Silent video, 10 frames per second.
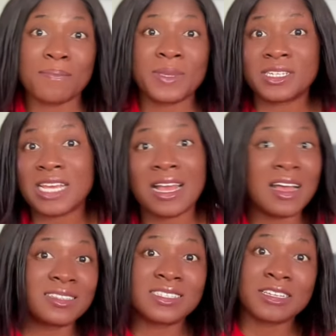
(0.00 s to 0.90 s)
paid her
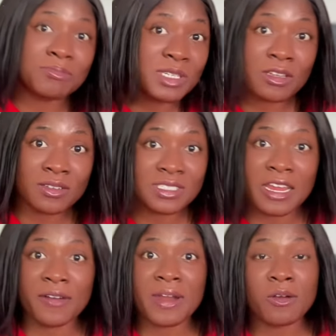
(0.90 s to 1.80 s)
at 10 million
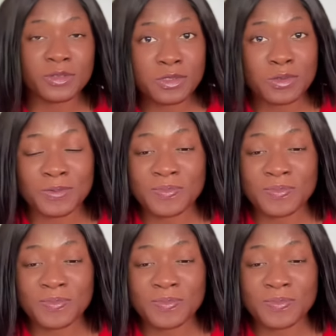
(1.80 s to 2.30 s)
naira or so.